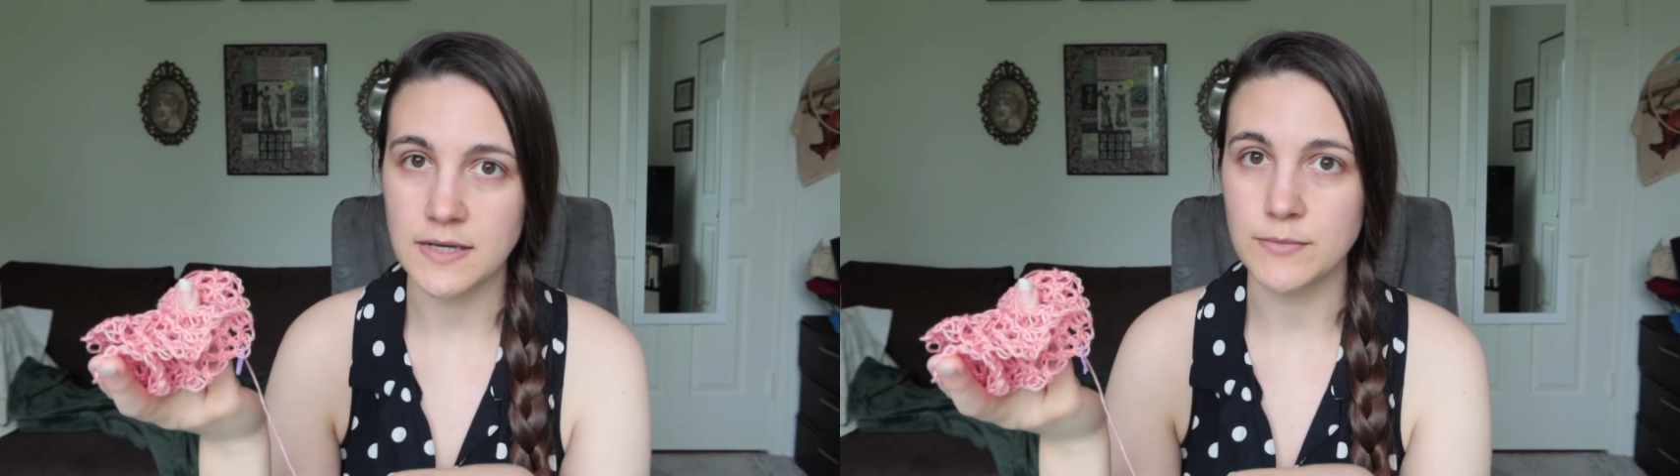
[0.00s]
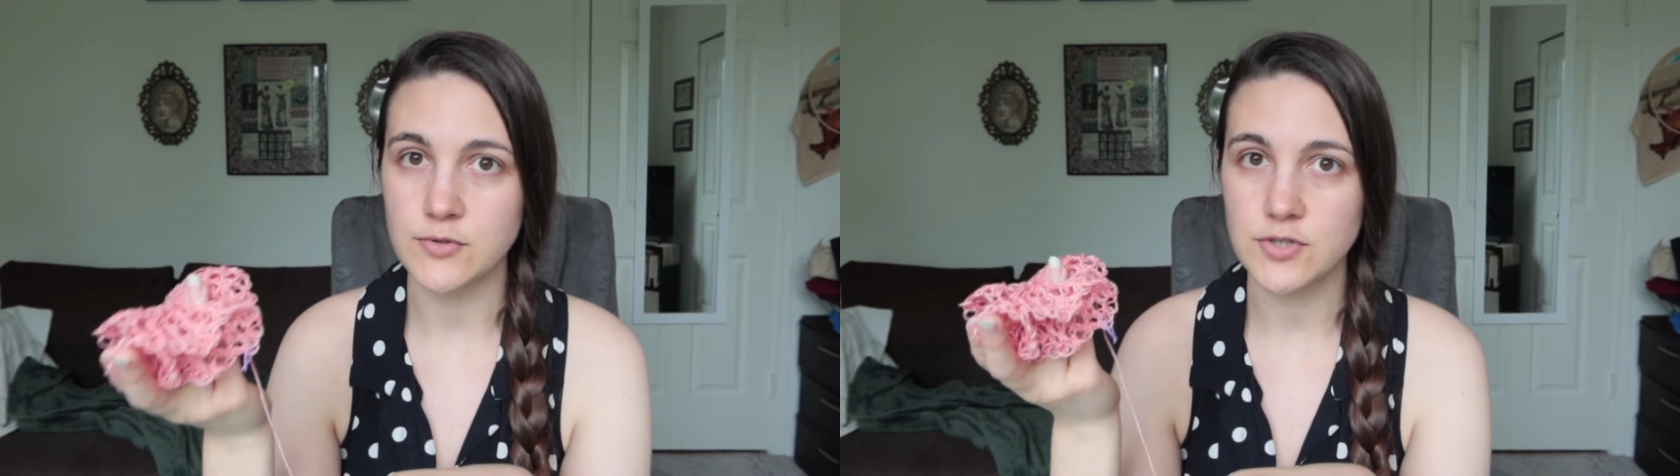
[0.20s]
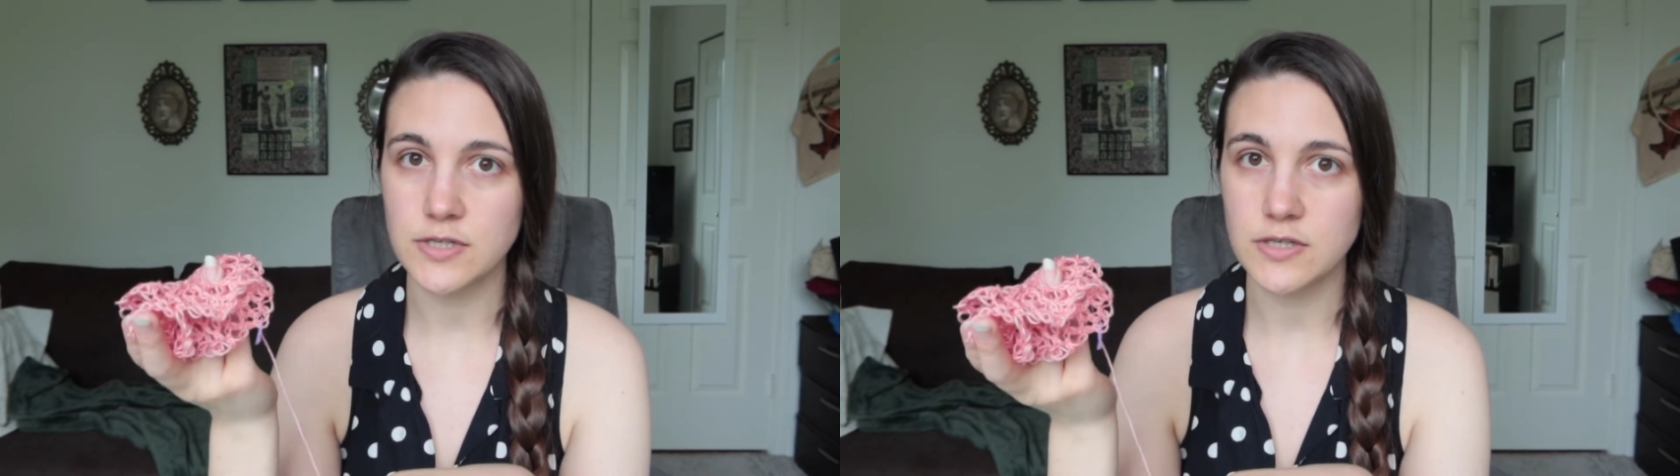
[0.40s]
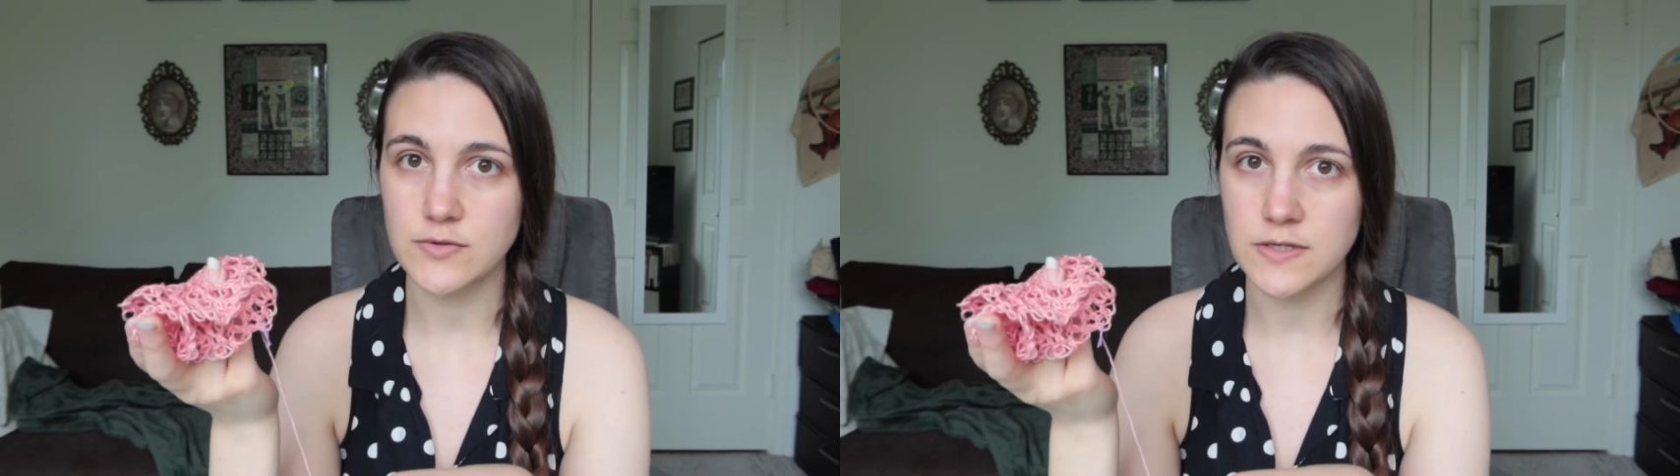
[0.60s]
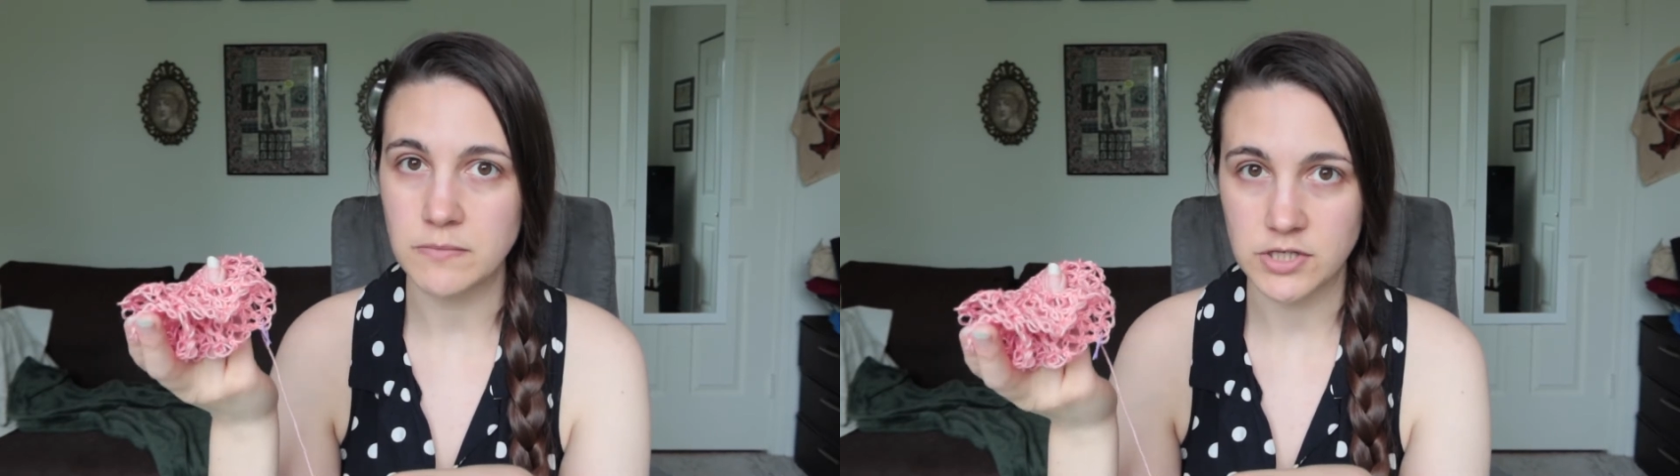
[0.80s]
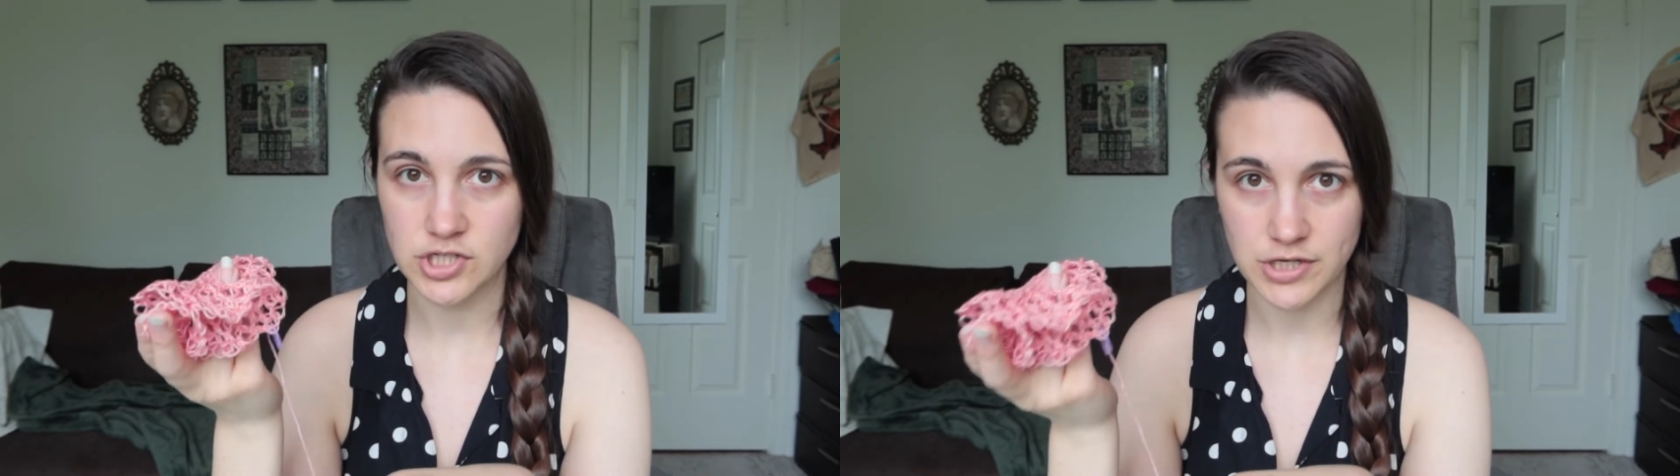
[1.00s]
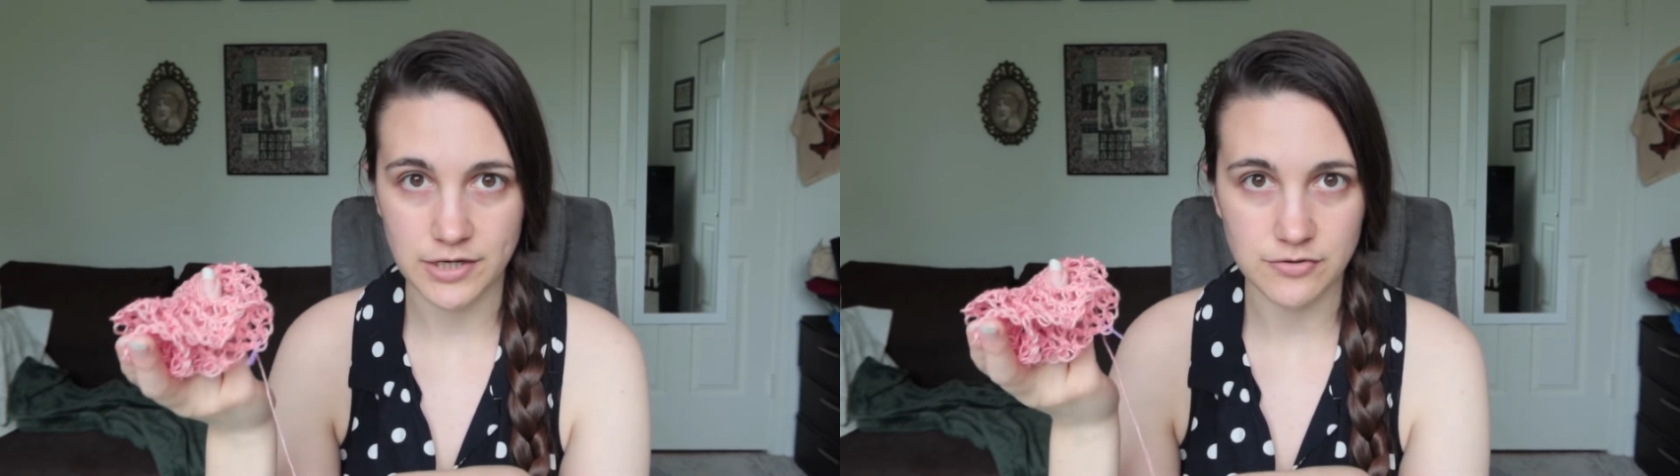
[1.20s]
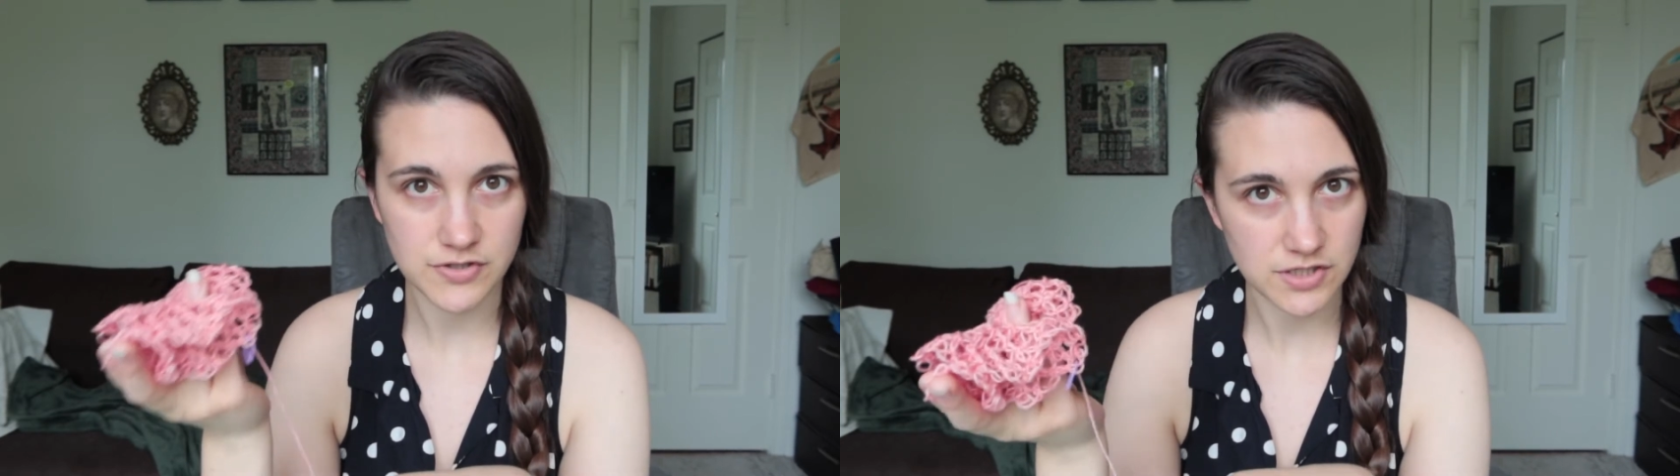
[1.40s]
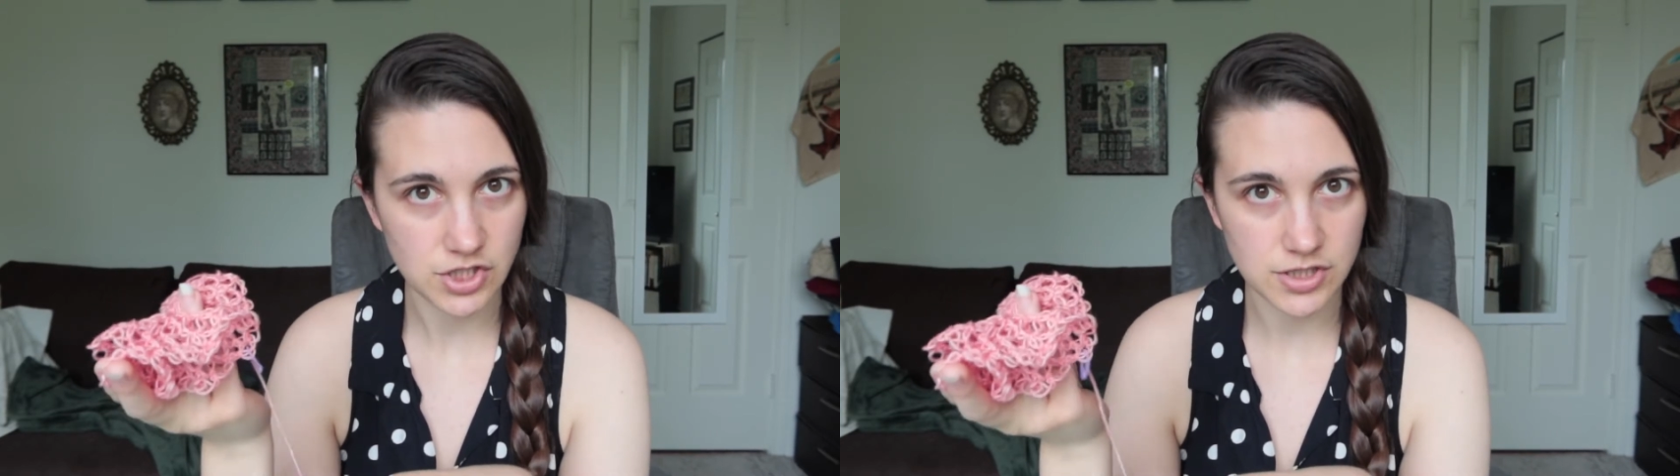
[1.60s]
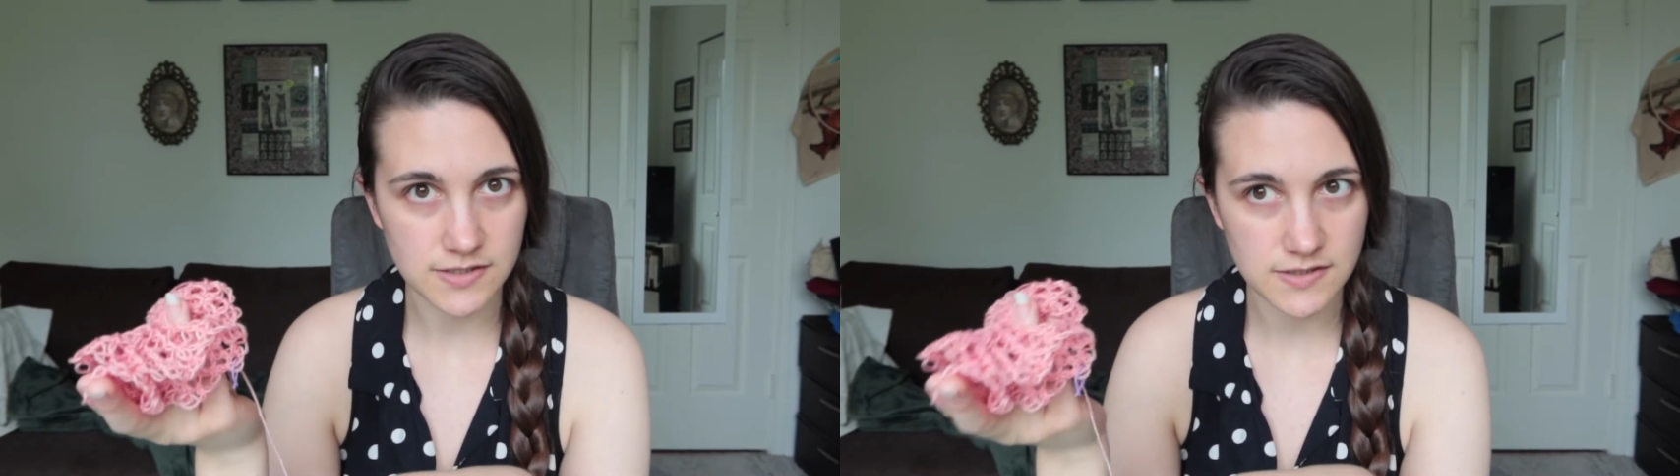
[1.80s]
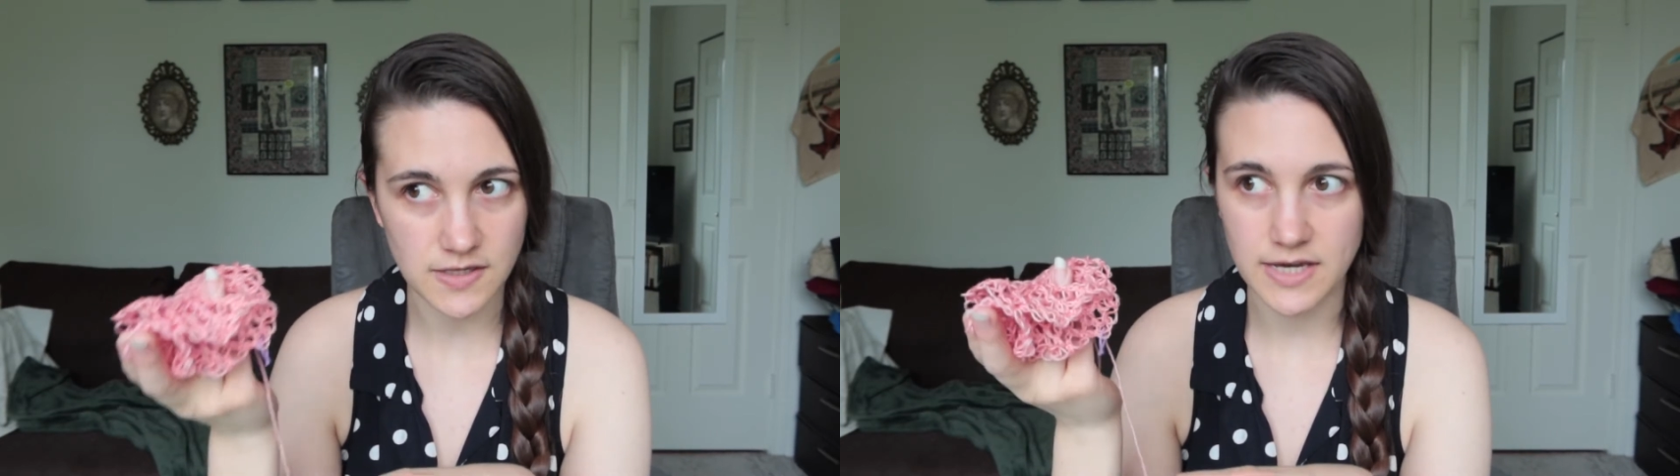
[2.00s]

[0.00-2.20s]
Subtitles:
I'm usually using much tighter stitches,